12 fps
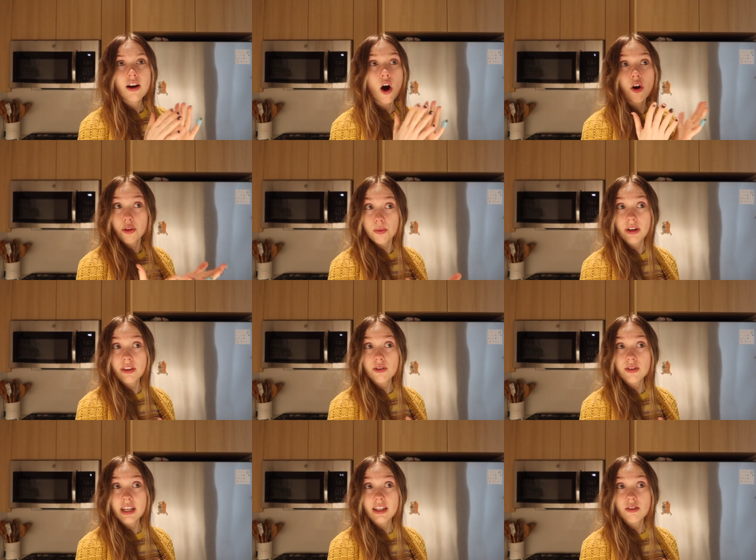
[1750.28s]
All three of
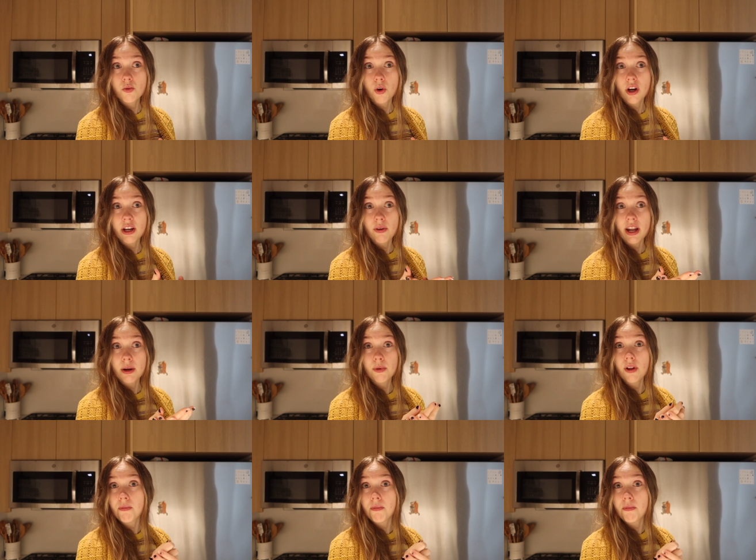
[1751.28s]
those things were incredible,